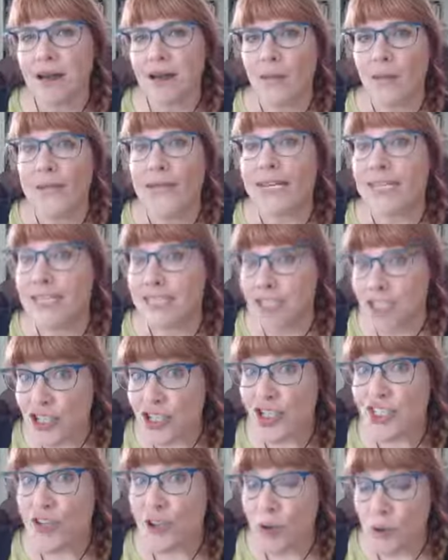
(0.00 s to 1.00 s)
in addition
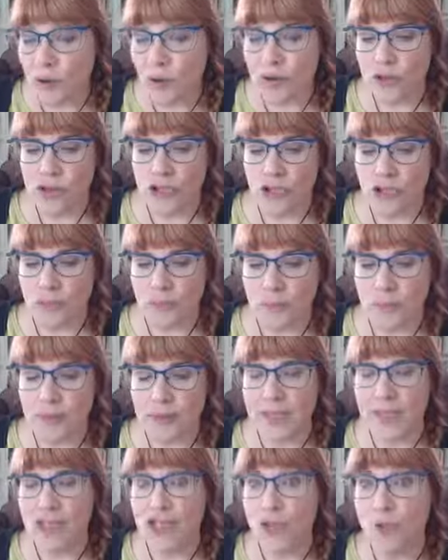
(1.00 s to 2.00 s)
to ownership,
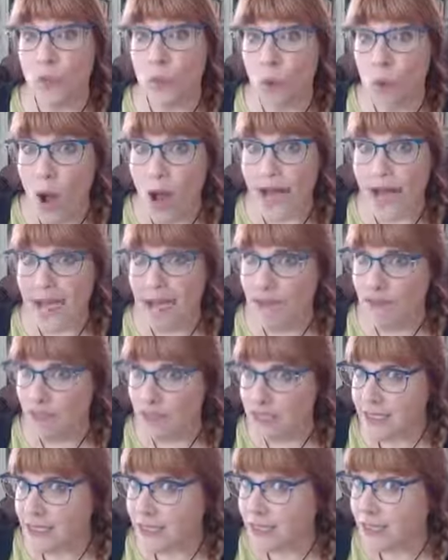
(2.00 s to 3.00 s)
that you'd want to
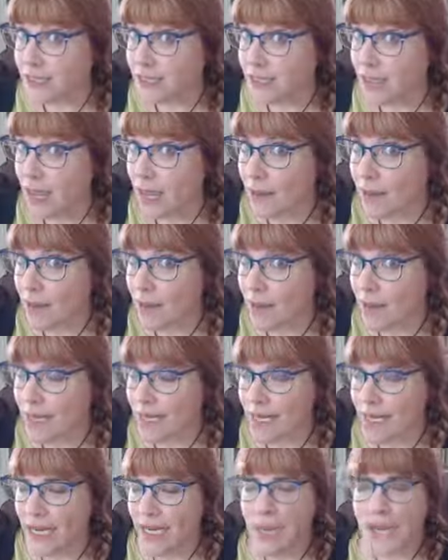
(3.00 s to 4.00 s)
invest a little time and
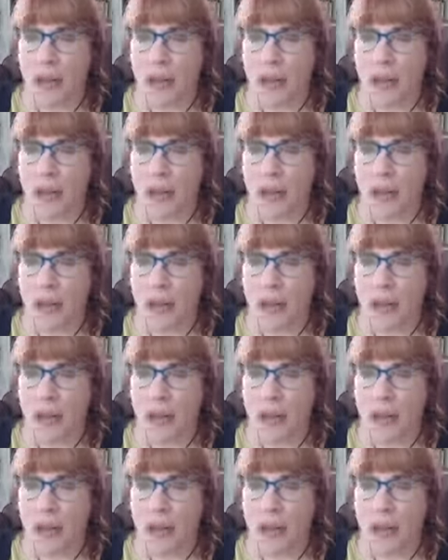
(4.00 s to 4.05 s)
money